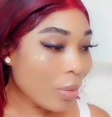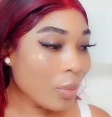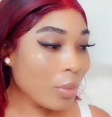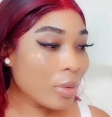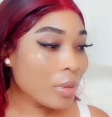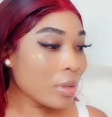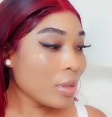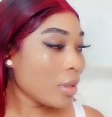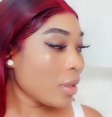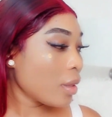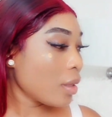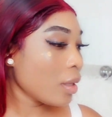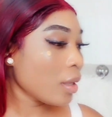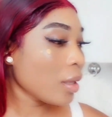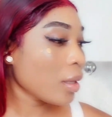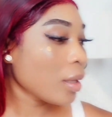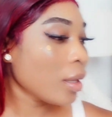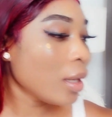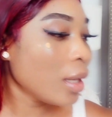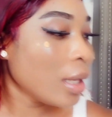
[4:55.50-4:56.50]
what's the
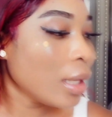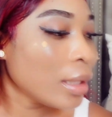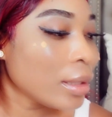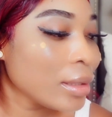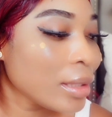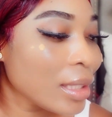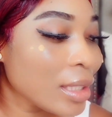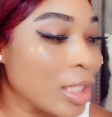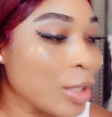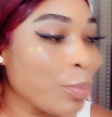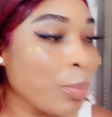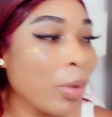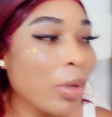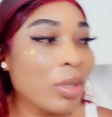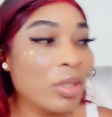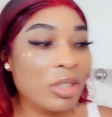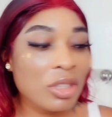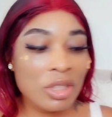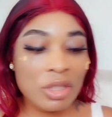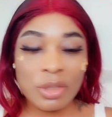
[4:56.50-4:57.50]
thing, and the
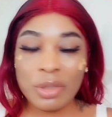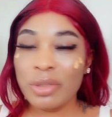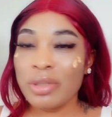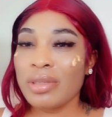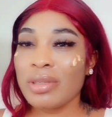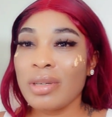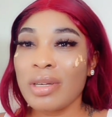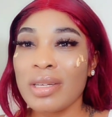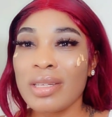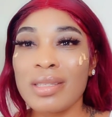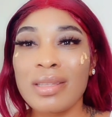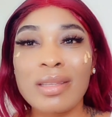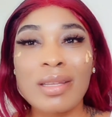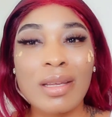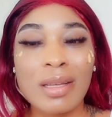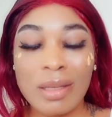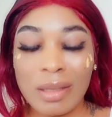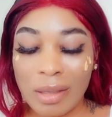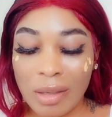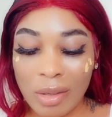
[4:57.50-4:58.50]
sponge usually
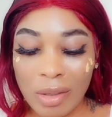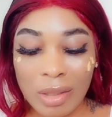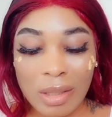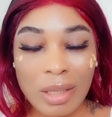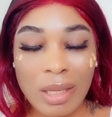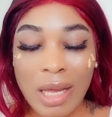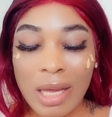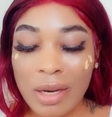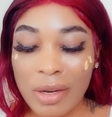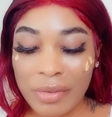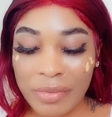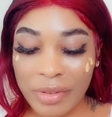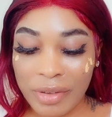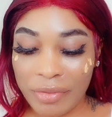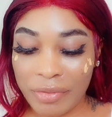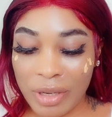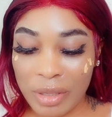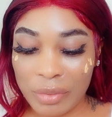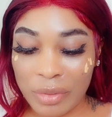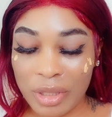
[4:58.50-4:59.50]
take a lot of the
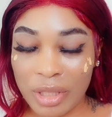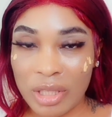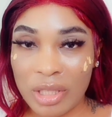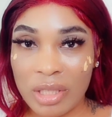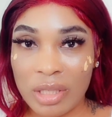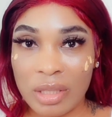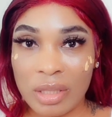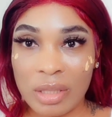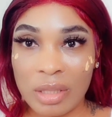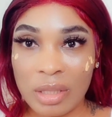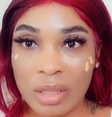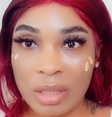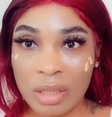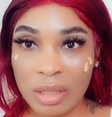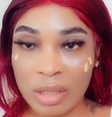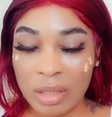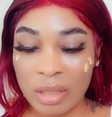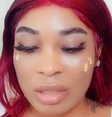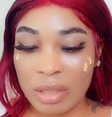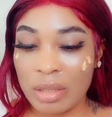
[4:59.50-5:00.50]
foundation.
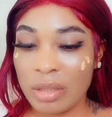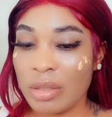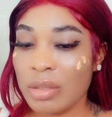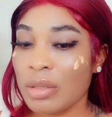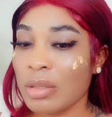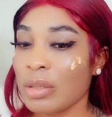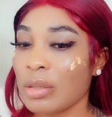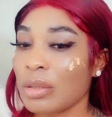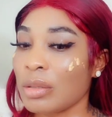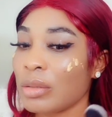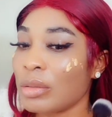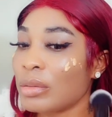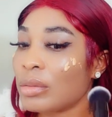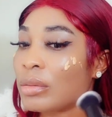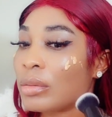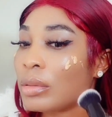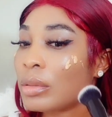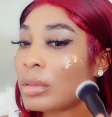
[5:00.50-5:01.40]
So